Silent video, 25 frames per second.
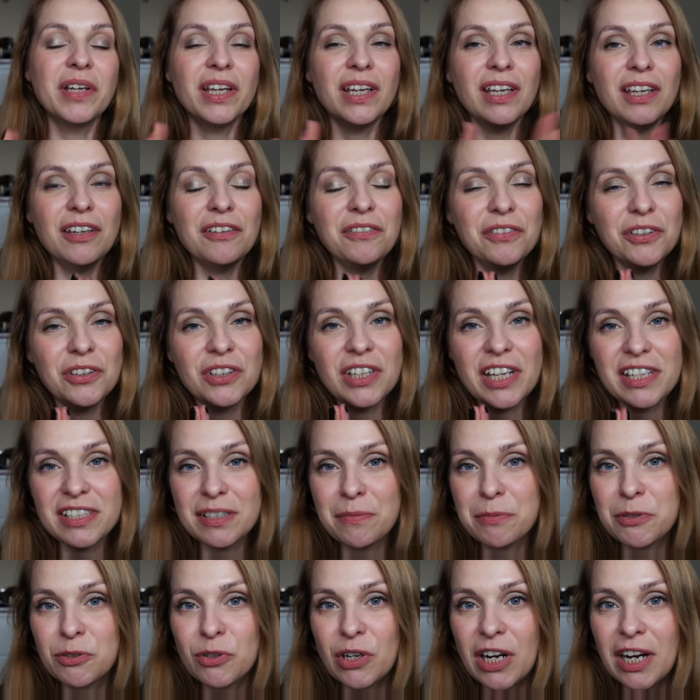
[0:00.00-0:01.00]
If you're not
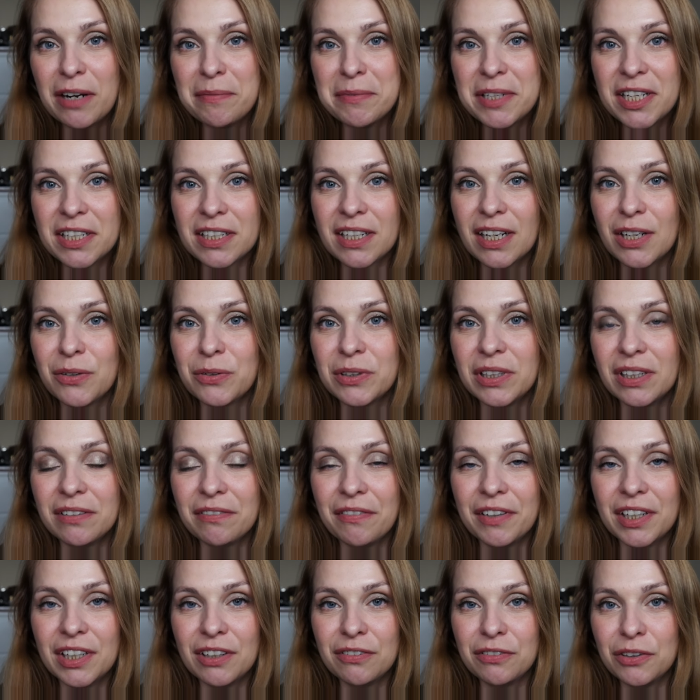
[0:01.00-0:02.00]
subscribed yet, I would
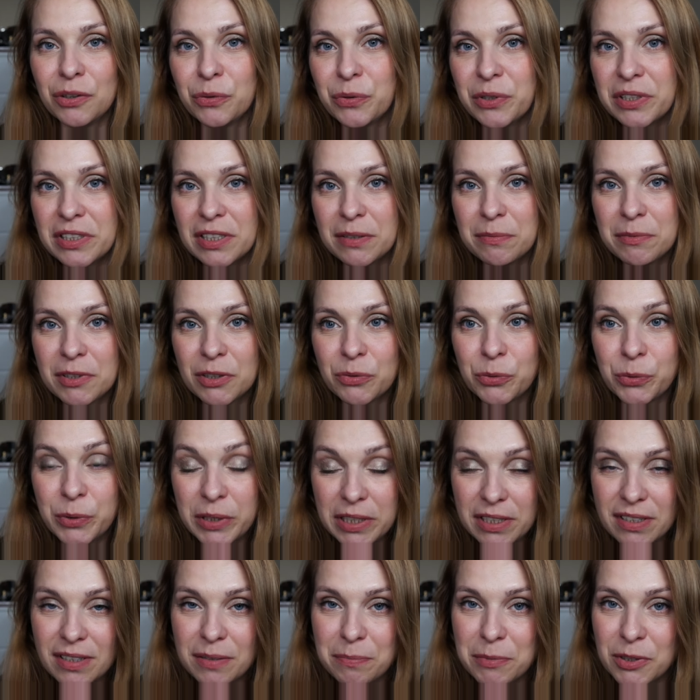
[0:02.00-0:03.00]
love it if you
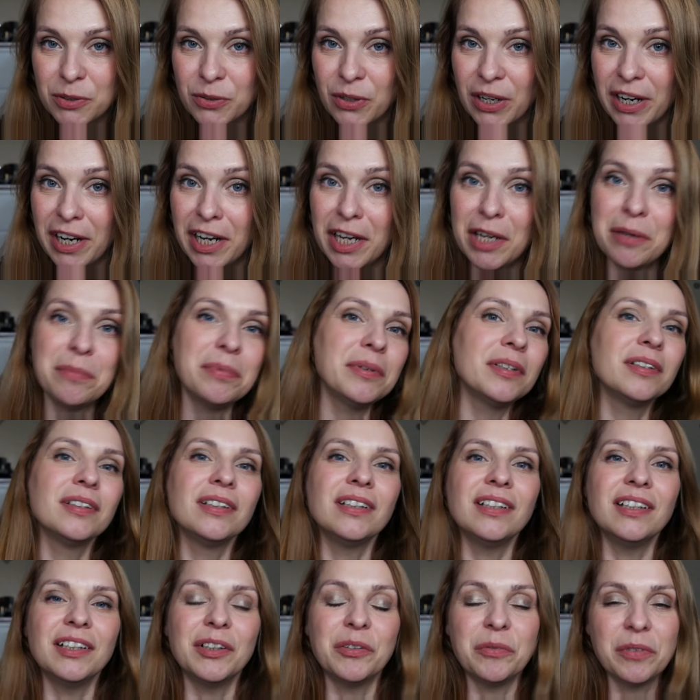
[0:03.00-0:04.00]
would subscribe.
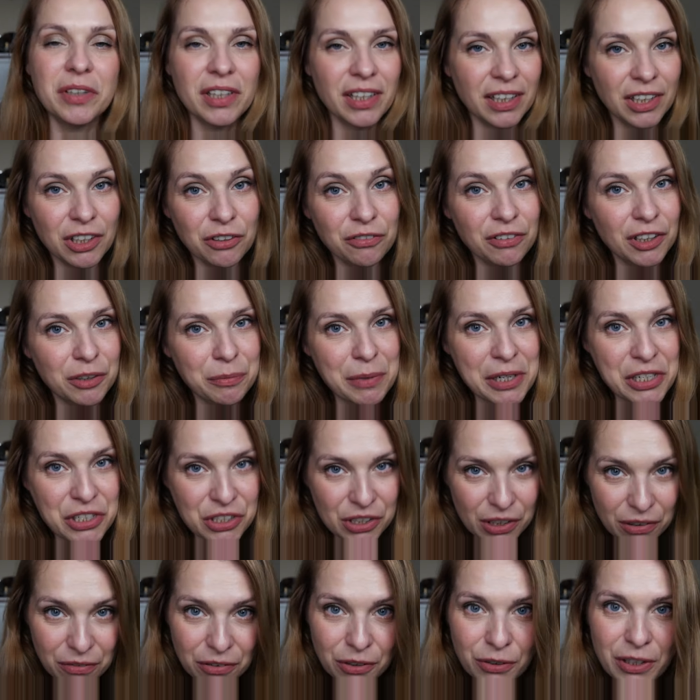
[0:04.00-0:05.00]
Thank you very
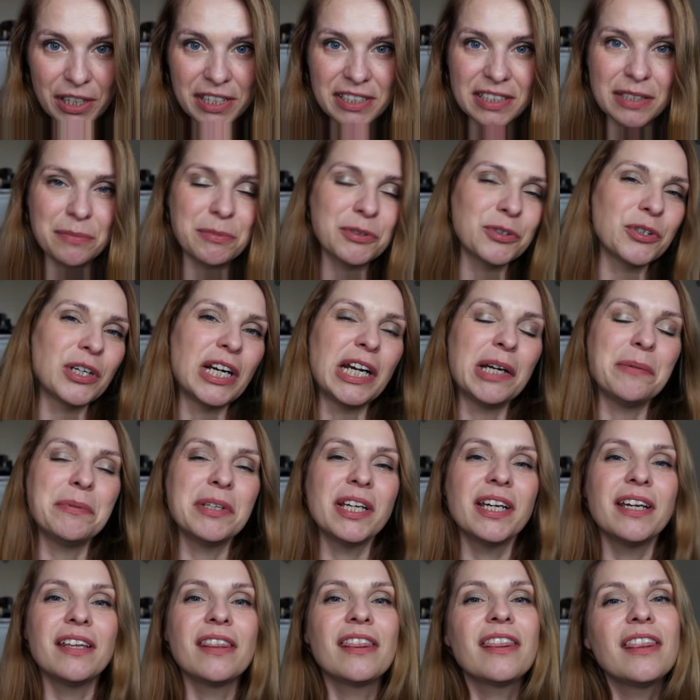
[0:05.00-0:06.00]
much if you are
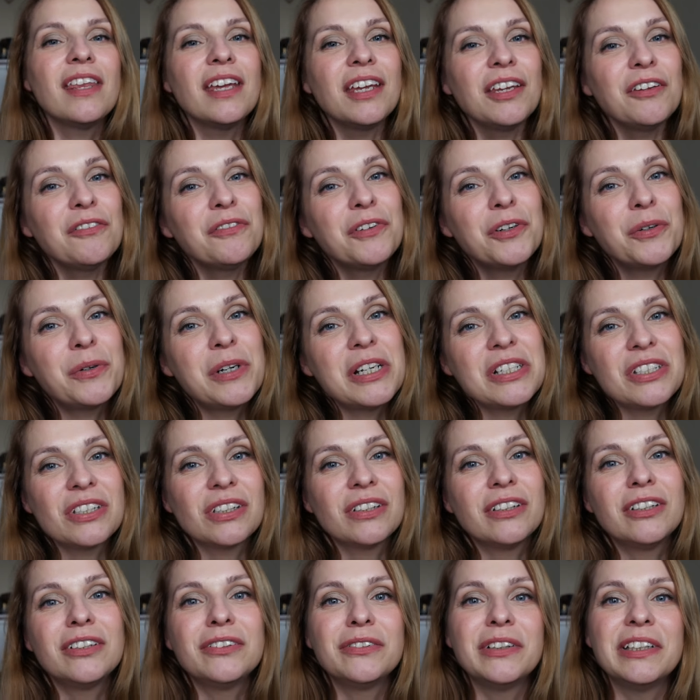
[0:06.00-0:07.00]
subscribed, and thank you for
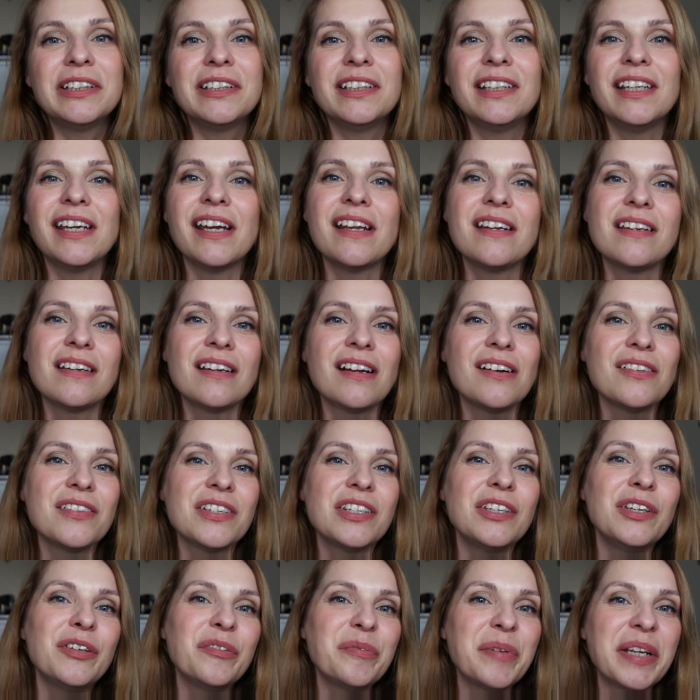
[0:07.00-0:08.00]
watching all the way to the end, and I'll
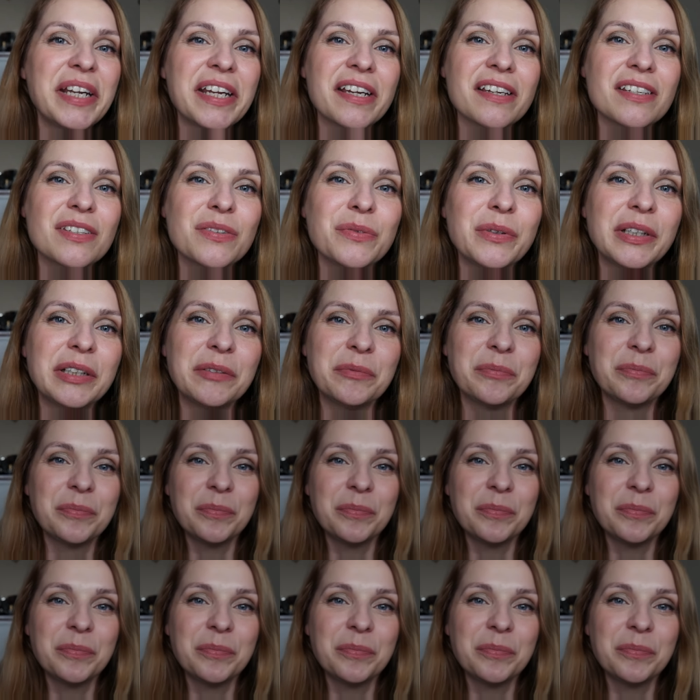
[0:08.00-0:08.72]
see you in my next one.